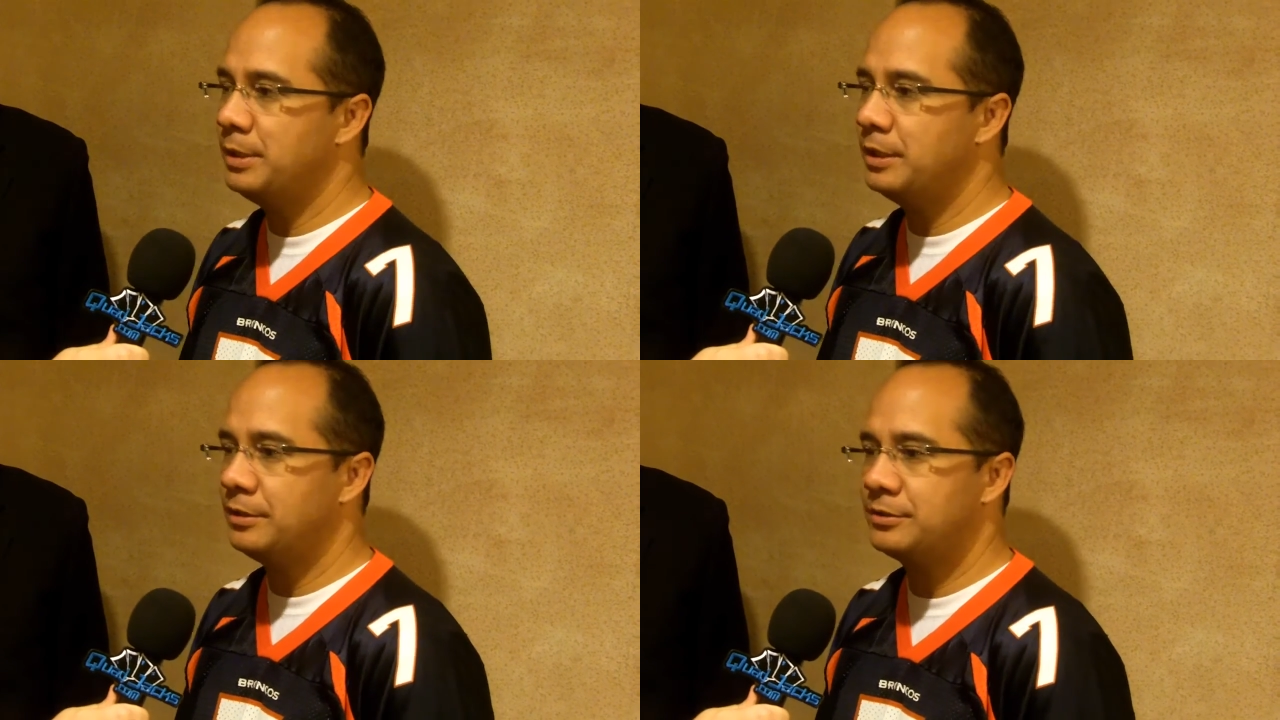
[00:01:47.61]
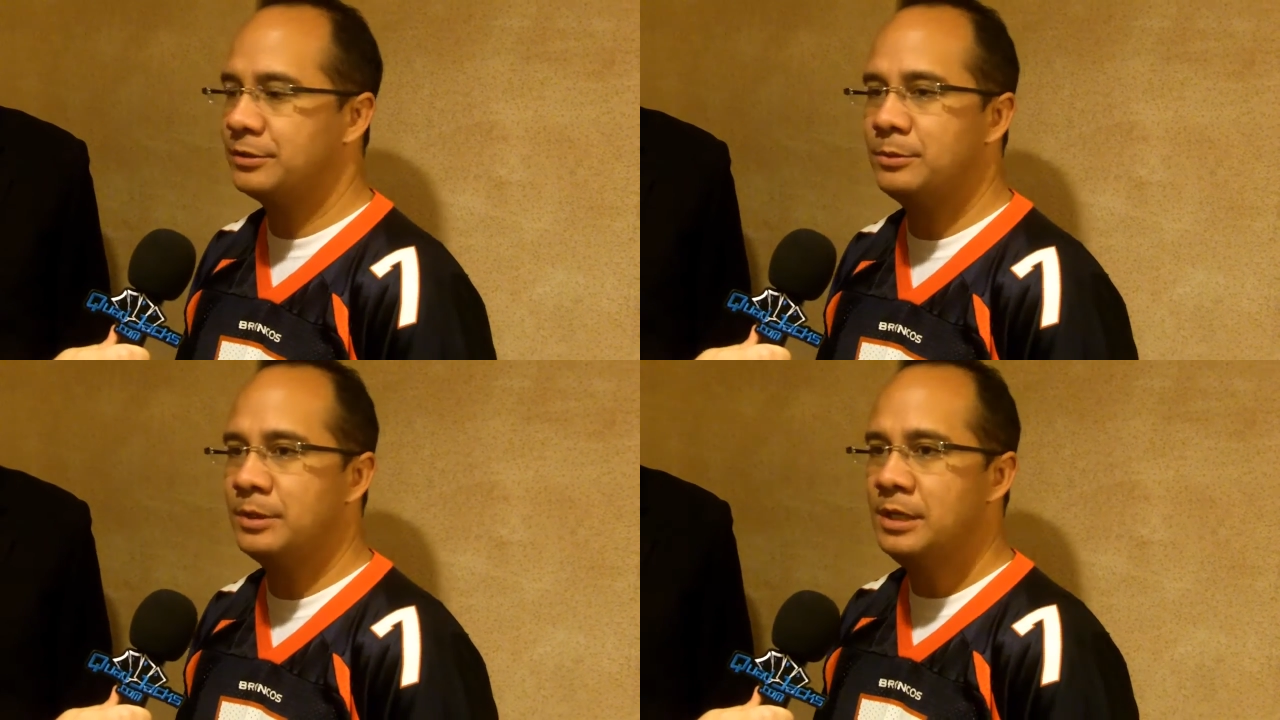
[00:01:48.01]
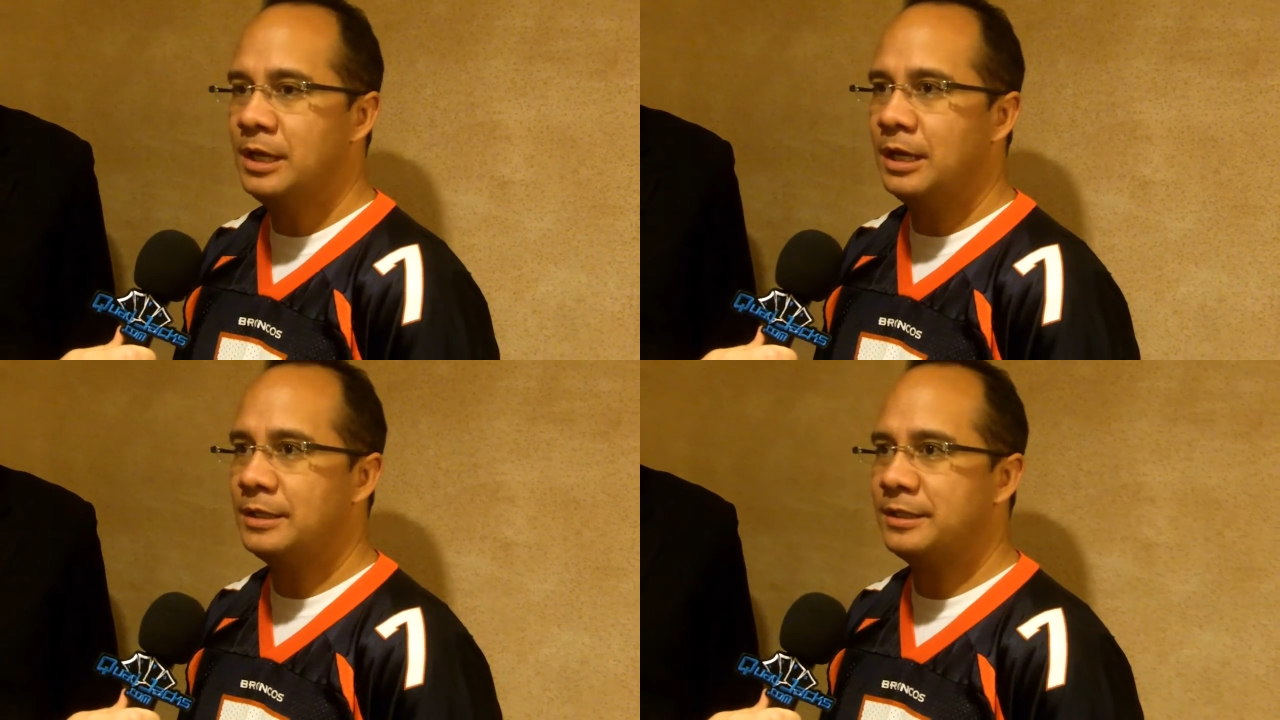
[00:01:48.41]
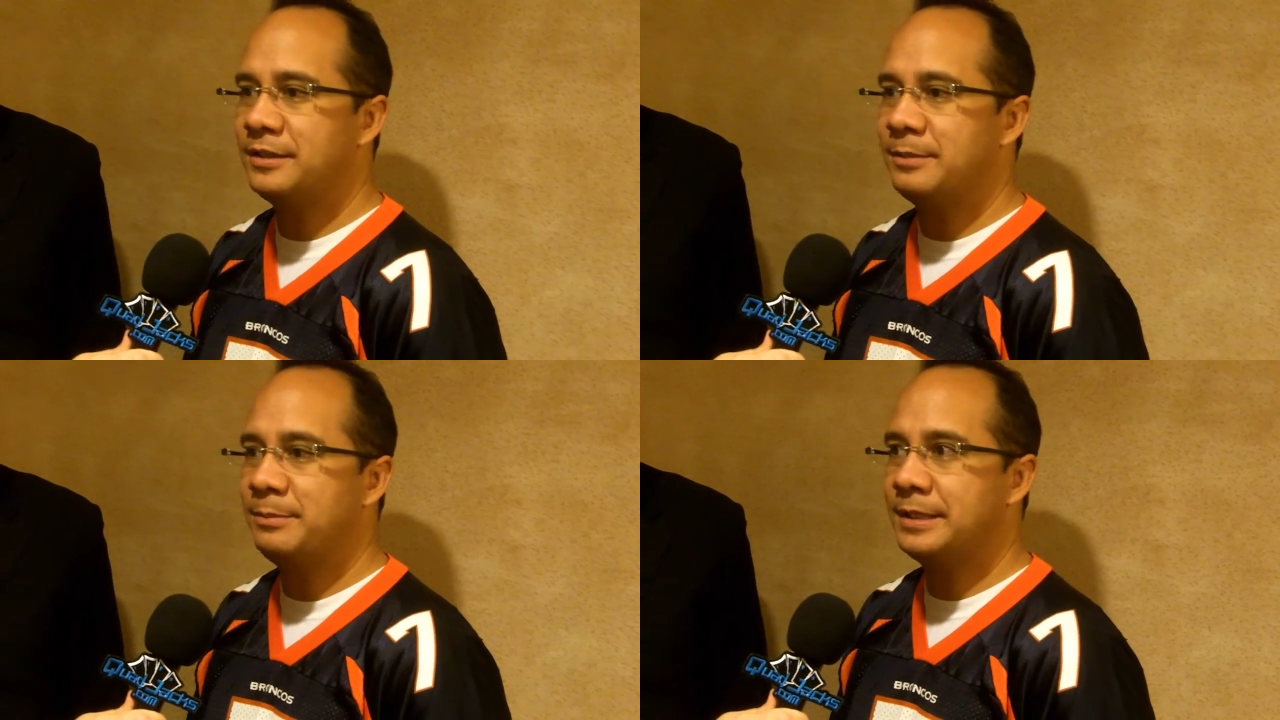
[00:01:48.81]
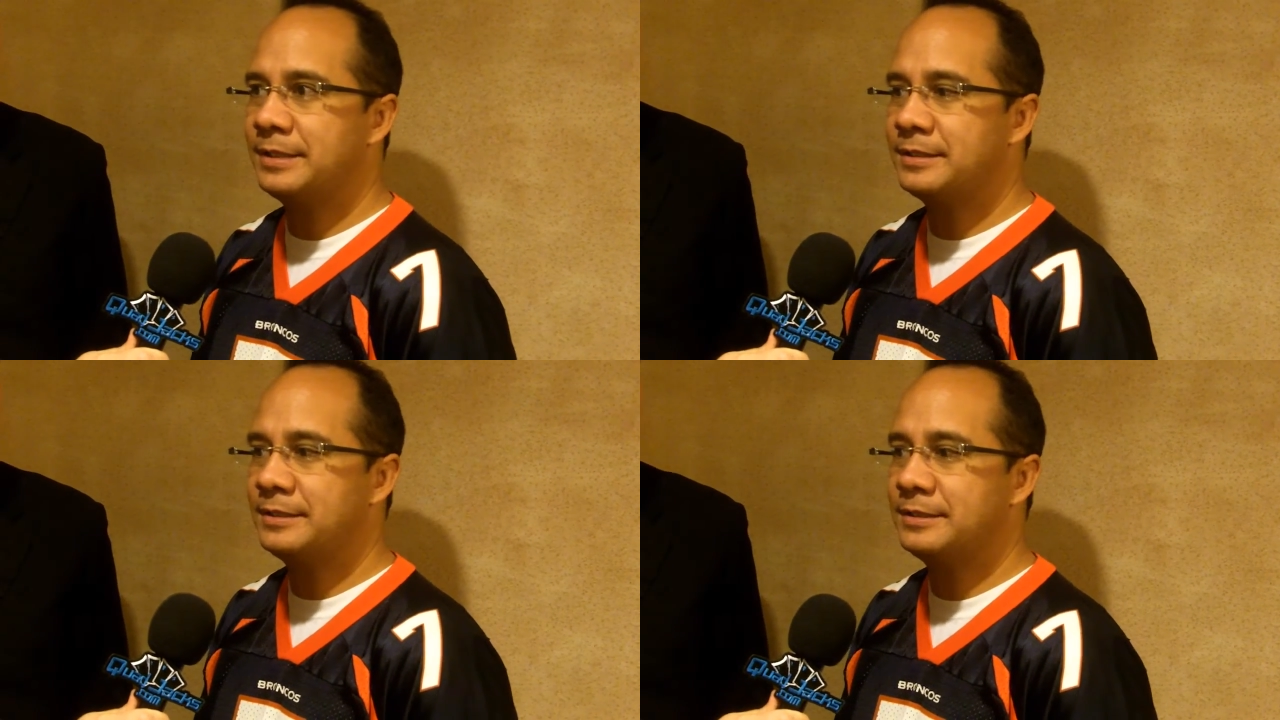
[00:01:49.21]
and also uh, they
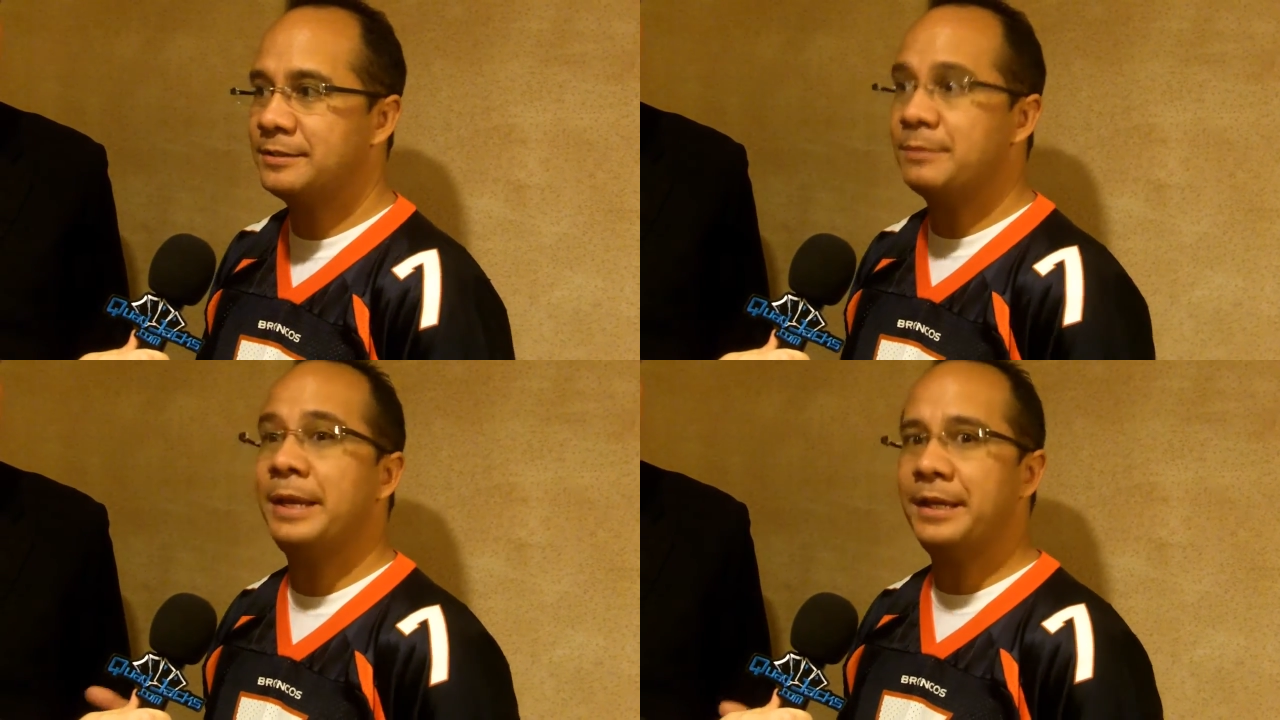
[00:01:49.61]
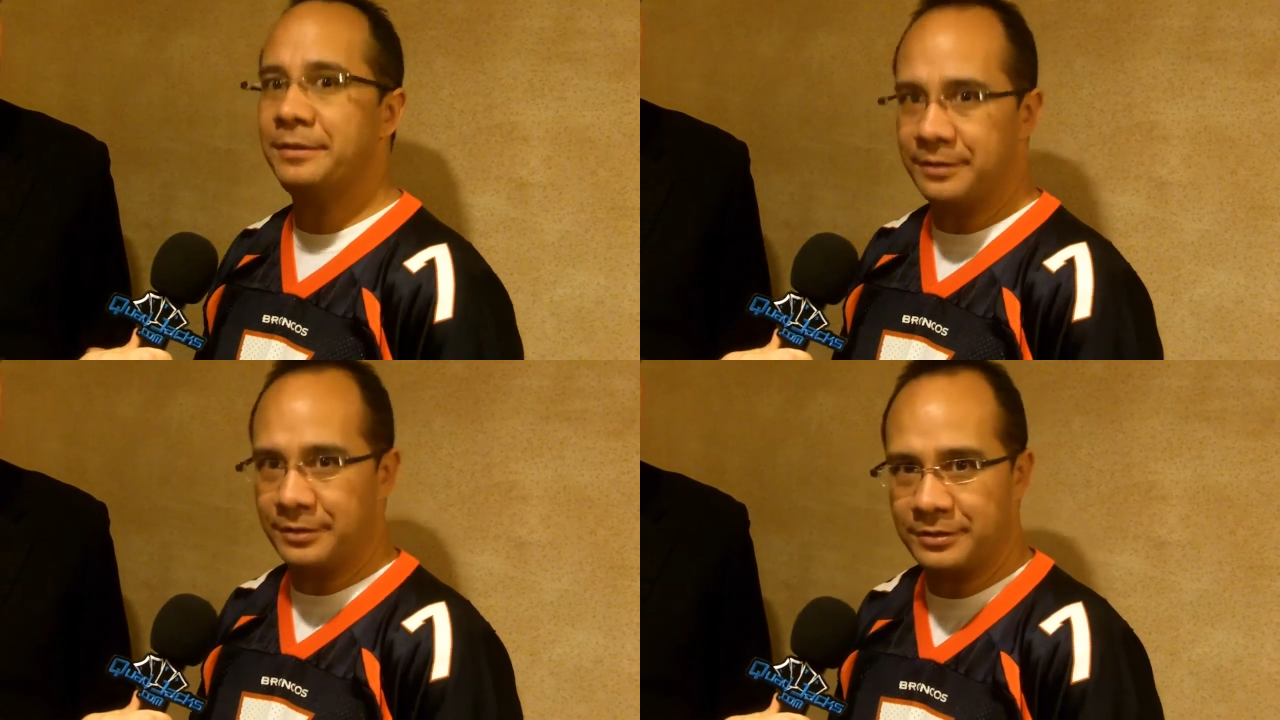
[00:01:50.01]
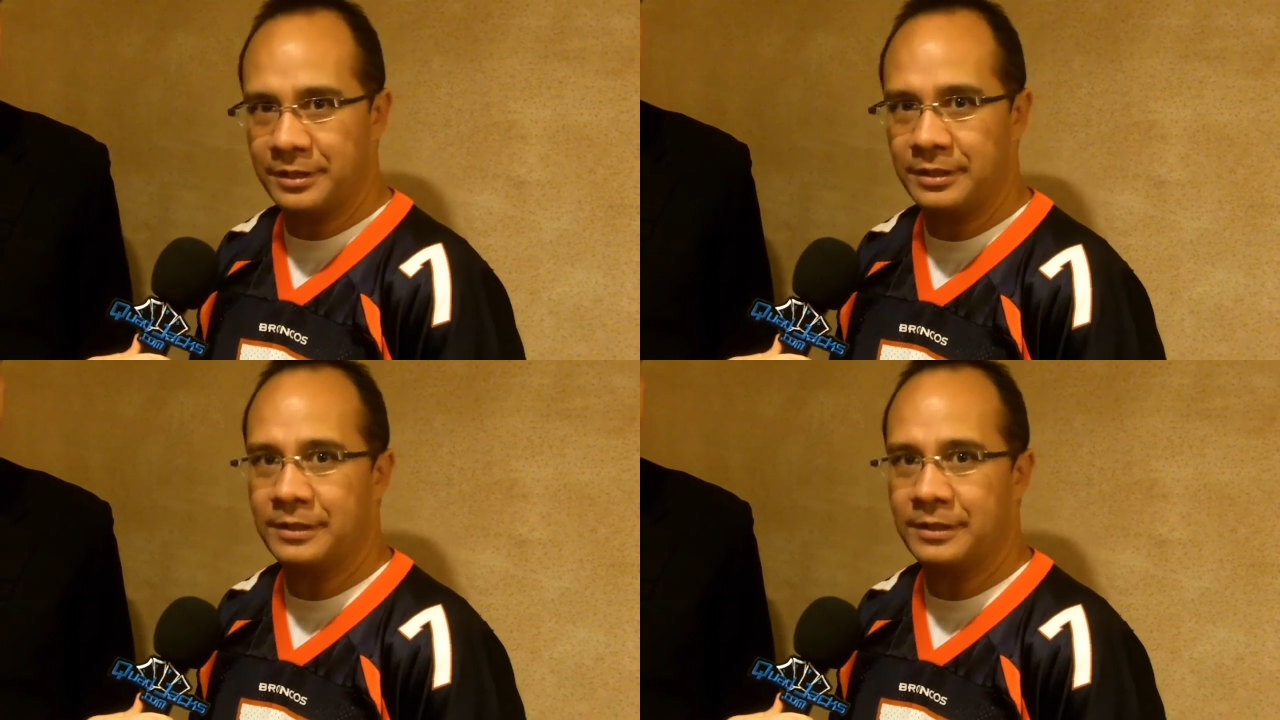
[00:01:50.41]
bet the Panthers,